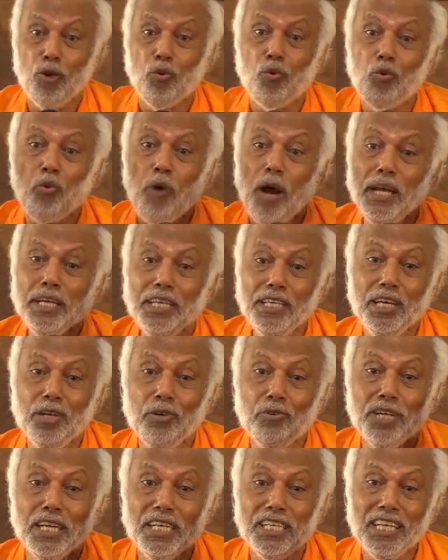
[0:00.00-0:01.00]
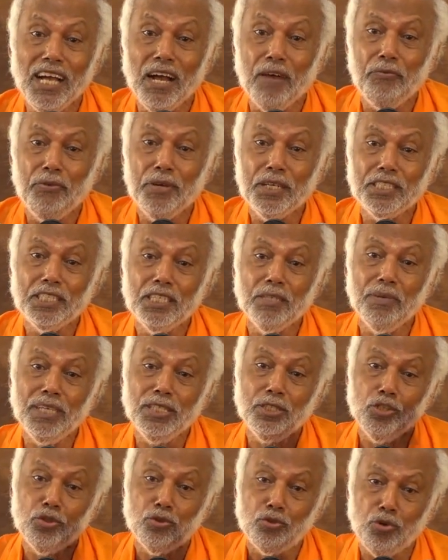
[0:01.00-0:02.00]
Why are you getting affected by
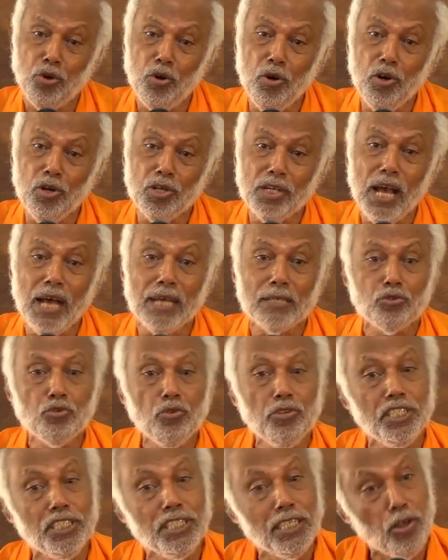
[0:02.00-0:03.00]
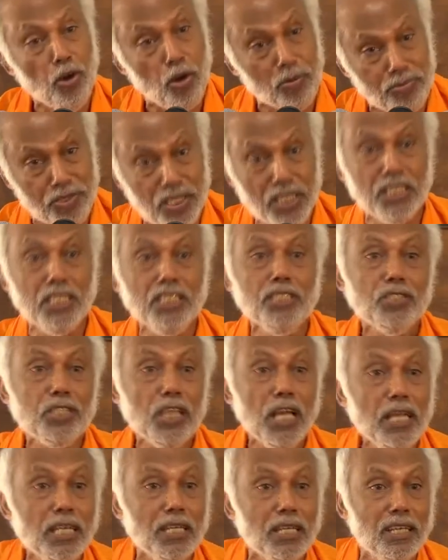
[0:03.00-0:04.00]
the thought as though it is an object
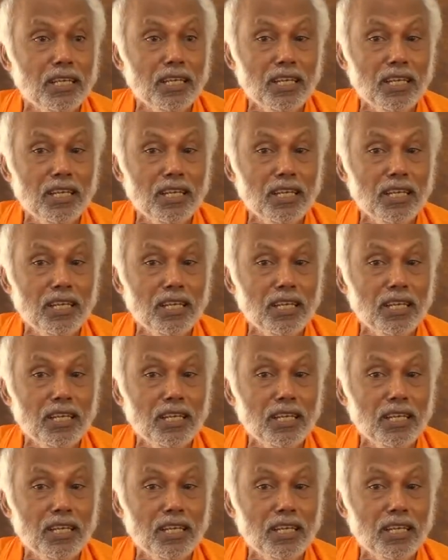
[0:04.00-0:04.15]
inside?